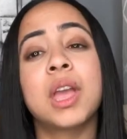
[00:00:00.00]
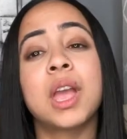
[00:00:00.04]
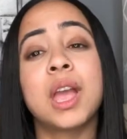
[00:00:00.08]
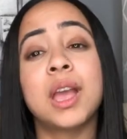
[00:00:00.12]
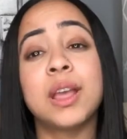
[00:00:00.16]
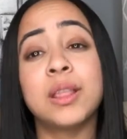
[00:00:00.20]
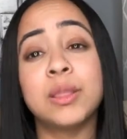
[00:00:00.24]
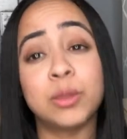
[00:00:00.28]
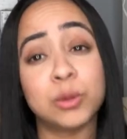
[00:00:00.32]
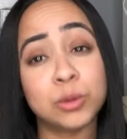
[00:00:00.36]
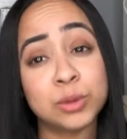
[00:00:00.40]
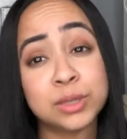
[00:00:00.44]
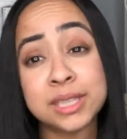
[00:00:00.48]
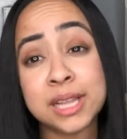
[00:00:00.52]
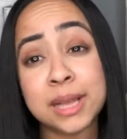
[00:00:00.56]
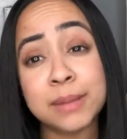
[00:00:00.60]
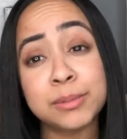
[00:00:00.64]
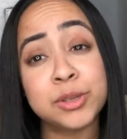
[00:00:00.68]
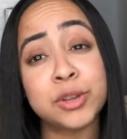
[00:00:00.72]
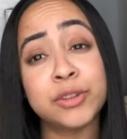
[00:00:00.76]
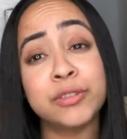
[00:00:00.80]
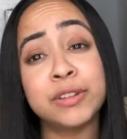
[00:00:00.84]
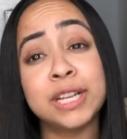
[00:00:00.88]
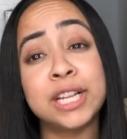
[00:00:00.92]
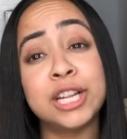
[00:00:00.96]
And those
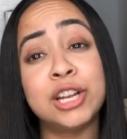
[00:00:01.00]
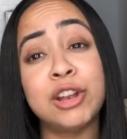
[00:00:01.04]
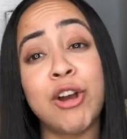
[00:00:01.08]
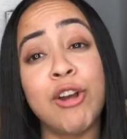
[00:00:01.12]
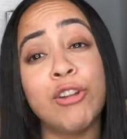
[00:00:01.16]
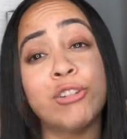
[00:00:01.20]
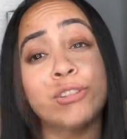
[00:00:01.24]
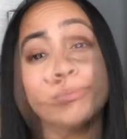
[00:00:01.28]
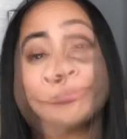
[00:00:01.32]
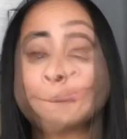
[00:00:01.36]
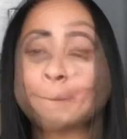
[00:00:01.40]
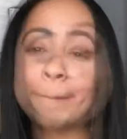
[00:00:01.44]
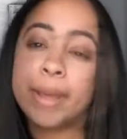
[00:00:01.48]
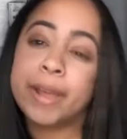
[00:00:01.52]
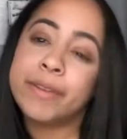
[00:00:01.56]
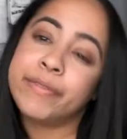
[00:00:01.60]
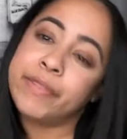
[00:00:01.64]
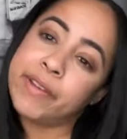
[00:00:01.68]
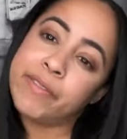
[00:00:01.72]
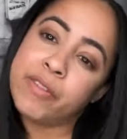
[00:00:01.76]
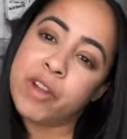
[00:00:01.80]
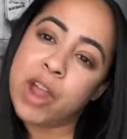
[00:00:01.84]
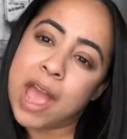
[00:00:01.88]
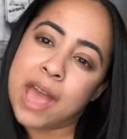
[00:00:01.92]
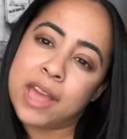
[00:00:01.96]
naps are really long. My
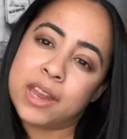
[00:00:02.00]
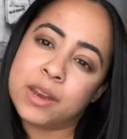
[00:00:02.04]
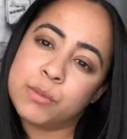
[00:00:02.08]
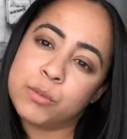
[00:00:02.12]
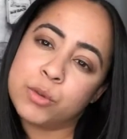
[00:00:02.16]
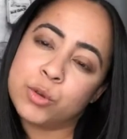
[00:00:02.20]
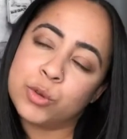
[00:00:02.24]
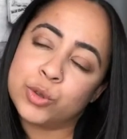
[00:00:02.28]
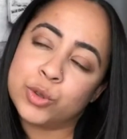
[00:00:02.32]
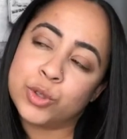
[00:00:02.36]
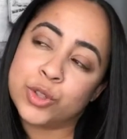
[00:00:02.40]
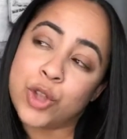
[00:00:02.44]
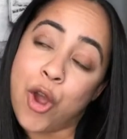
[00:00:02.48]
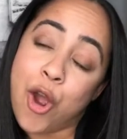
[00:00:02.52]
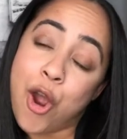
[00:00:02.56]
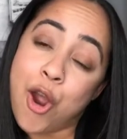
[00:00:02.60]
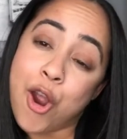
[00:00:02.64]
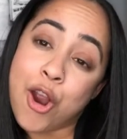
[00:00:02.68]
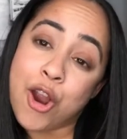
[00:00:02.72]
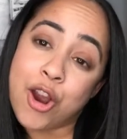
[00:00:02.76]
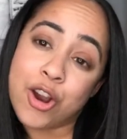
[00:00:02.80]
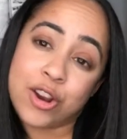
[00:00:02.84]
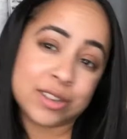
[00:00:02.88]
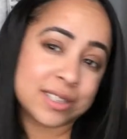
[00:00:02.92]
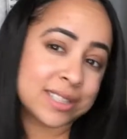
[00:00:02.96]
favorite animals
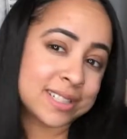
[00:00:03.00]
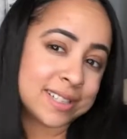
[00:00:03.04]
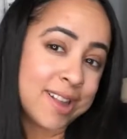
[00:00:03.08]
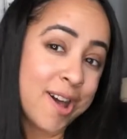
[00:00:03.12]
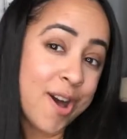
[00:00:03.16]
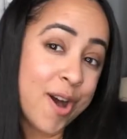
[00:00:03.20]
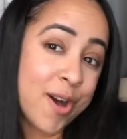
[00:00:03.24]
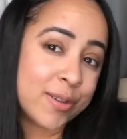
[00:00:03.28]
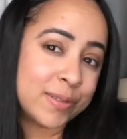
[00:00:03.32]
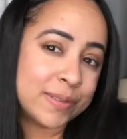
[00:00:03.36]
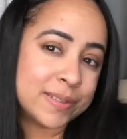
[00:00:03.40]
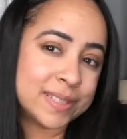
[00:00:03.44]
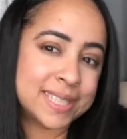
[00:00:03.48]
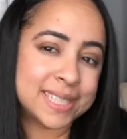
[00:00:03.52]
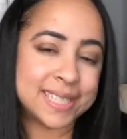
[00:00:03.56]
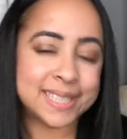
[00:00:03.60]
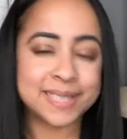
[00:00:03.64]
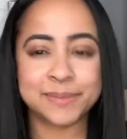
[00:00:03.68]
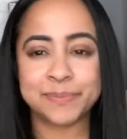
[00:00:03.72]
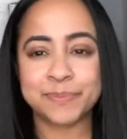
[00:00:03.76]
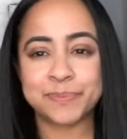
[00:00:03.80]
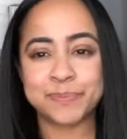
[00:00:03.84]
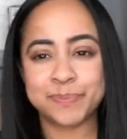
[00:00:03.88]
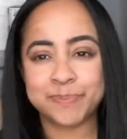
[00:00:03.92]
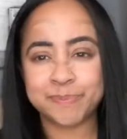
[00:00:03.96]
are sloths.
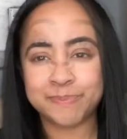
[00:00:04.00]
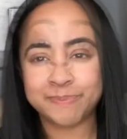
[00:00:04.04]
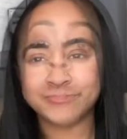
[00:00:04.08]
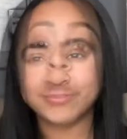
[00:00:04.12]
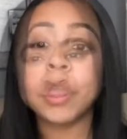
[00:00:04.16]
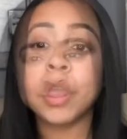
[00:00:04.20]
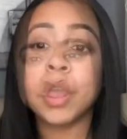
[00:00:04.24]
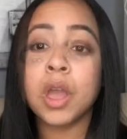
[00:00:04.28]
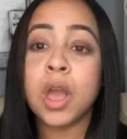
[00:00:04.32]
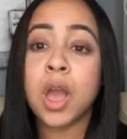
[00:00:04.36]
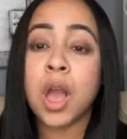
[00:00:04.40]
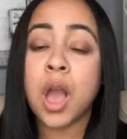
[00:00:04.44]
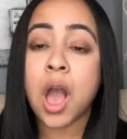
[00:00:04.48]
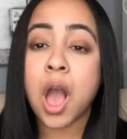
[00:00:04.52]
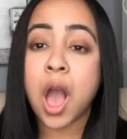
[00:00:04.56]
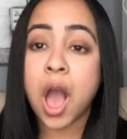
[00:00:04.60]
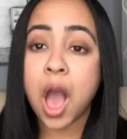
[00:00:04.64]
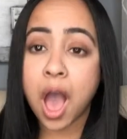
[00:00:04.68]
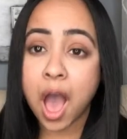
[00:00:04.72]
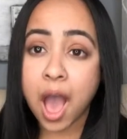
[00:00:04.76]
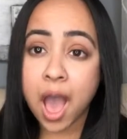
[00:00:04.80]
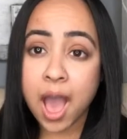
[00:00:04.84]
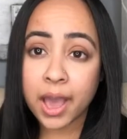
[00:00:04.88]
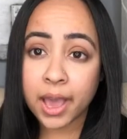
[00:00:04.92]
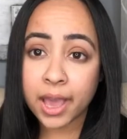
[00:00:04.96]

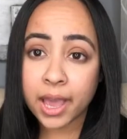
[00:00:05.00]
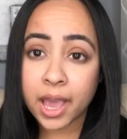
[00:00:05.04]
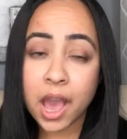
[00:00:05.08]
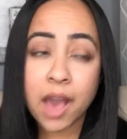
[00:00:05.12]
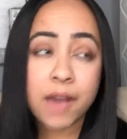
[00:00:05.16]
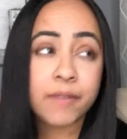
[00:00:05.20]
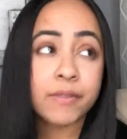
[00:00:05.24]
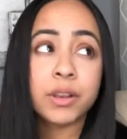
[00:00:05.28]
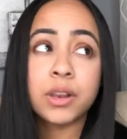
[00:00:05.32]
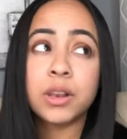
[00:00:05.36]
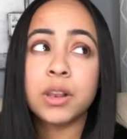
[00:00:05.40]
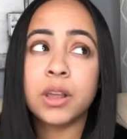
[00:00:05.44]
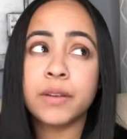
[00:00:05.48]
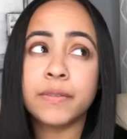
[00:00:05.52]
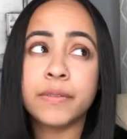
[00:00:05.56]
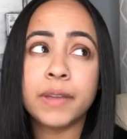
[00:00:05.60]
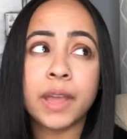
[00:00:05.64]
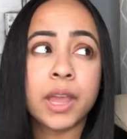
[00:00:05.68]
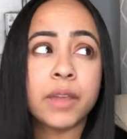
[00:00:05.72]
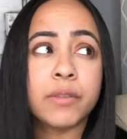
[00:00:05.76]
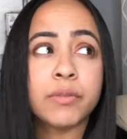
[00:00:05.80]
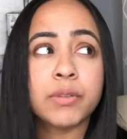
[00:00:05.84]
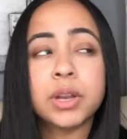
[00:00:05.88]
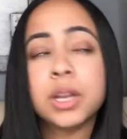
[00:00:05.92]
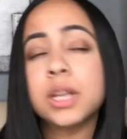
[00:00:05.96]
I have a
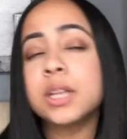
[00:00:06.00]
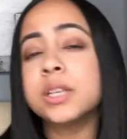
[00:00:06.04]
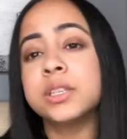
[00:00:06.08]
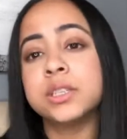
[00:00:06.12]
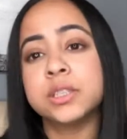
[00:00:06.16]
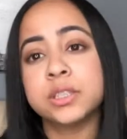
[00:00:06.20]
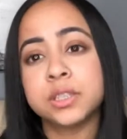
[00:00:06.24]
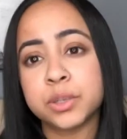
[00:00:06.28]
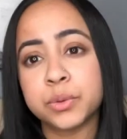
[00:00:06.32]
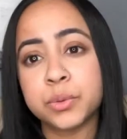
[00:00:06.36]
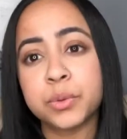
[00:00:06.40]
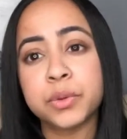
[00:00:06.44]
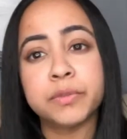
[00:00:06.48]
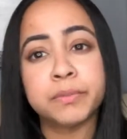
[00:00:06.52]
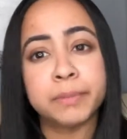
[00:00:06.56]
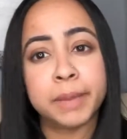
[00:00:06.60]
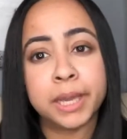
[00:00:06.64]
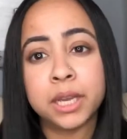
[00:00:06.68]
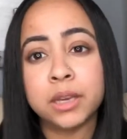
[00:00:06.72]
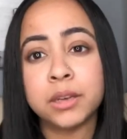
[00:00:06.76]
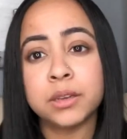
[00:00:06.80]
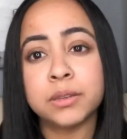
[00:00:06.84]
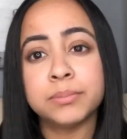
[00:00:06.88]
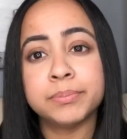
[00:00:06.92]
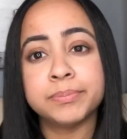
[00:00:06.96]
love-hate relationship with
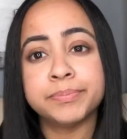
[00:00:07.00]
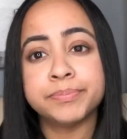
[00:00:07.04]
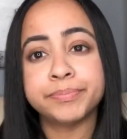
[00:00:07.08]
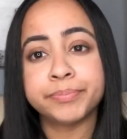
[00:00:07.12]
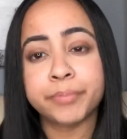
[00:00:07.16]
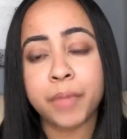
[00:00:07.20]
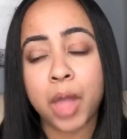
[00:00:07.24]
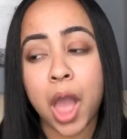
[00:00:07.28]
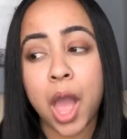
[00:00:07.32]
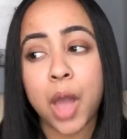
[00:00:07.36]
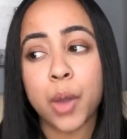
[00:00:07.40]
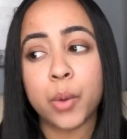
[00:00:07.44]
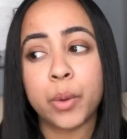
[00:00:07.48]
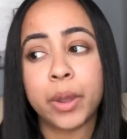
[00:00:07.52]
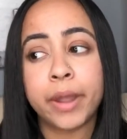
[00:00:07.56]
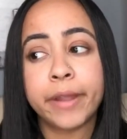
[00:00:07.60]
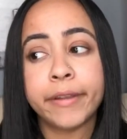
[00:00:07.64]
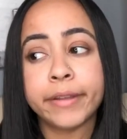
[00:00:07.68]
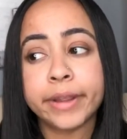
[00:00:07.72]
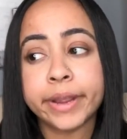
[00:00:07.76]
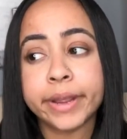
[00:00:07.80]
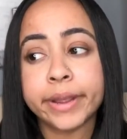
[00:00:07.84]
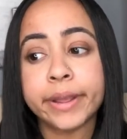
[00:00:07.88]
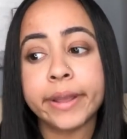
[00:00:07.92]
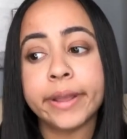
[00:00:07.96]
makeup. I wear
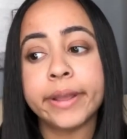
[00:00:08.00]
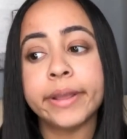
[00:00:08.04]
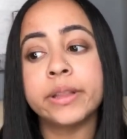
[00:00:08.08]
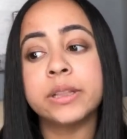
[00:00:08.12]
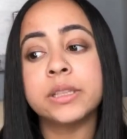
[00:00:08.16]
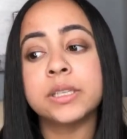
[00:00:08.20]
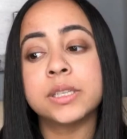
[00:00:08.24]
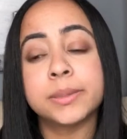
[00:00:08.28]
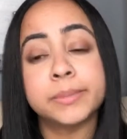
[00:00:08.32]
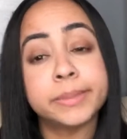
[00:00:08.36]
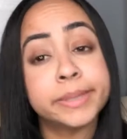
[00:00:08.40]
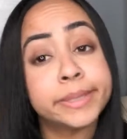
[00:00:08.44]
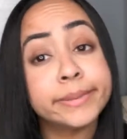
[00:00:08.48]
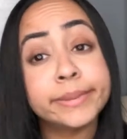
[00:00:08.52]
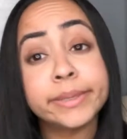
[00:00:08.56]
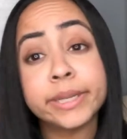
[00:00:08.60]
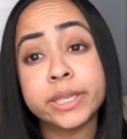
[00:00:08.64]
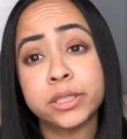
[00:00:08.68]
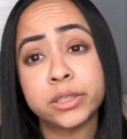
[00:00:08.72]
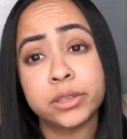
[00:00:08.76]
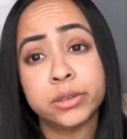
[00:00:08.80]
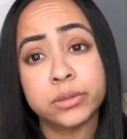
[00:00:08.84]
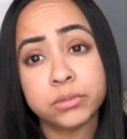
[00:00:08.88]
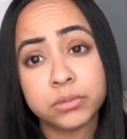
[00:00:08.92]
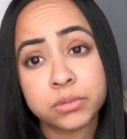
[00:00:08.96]
it and sometimes I
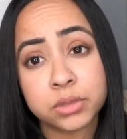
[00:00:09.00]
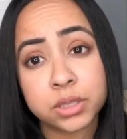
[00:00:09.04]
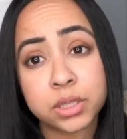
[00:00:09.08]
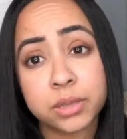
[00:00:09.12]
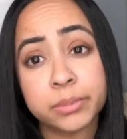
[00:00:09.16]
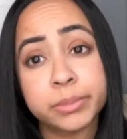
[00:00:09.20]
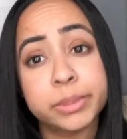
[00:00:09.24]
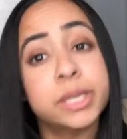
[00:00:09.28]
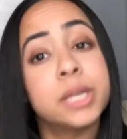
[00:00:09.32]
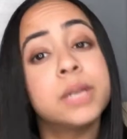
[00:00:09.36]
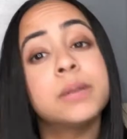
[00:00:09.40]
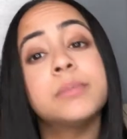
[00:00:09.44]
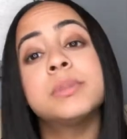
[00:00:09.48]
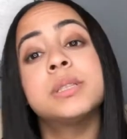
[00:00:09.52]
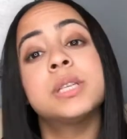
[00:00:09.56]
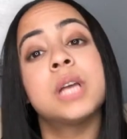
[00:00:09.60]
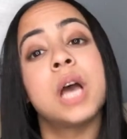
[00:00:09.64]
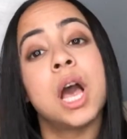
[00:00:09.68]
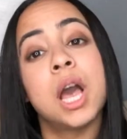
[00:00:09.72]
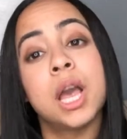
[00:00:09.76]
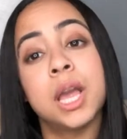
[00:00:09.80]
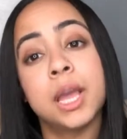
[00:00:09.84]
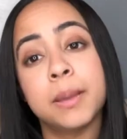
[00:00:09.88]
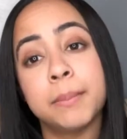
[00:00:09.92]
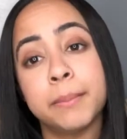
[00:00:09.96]
don't. Sometimes
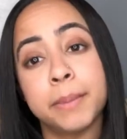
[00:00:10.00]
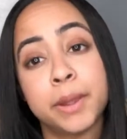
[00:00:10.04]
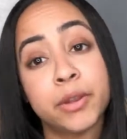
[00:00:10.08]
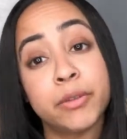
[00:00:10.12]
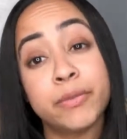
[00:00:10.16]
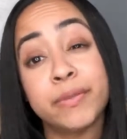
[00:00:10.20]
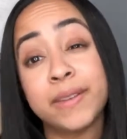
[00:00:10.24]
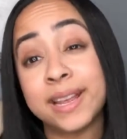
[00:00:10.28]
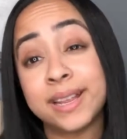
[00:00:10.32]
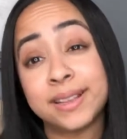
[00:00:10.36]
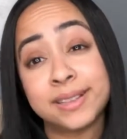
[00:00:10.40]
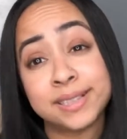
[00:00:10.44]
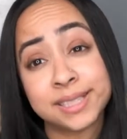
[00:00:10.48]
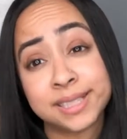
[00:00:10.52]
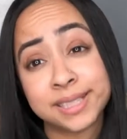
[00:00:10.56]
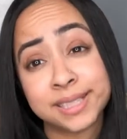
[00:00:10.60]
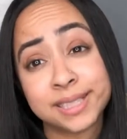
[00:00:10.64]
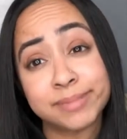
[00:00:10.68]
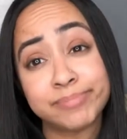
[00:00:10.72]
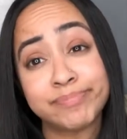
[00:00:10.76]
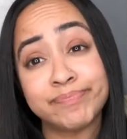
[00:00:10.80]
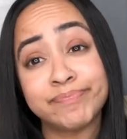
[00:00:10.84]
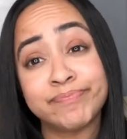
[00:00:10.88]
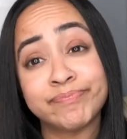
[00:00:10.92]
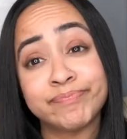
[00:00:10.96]
I am barefaced
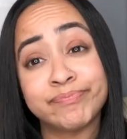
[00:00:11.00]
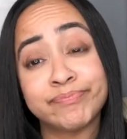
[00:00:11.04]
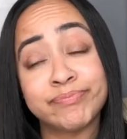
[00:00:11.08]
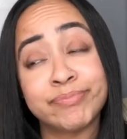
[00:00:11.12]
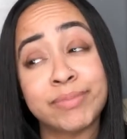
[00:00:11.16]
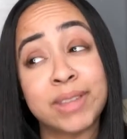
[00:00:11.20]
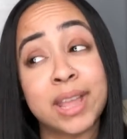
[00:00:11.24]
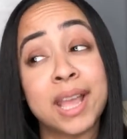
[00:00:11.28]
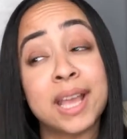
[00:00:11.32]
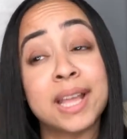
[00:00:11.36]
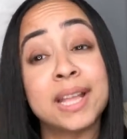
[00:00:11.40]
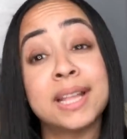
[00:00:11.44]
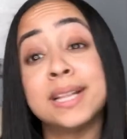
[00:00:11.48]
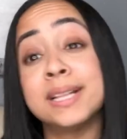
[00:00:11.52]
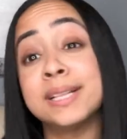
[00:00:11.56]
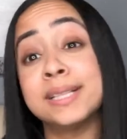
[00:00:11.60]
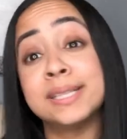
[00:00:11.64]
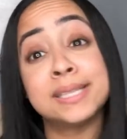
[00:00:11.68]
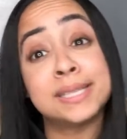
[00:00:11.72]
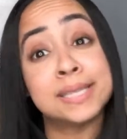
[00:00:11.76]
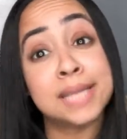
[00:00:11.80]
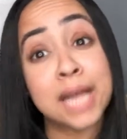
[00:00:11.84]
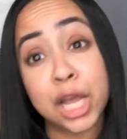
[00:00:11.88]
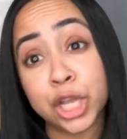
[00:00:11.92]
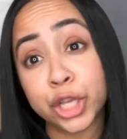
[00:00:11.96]
and
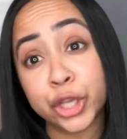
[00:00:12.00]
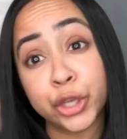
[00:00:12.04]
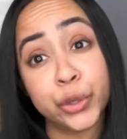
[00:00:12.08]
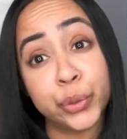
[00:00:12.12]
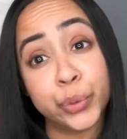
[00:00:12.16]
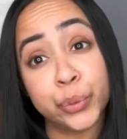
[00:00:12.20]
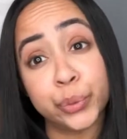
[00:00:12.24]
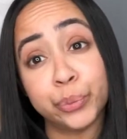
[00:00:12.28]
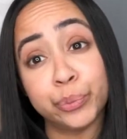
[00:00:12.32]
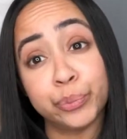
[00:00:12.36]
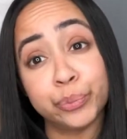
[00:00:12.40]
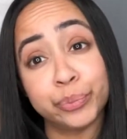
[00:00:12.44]
it's not cute.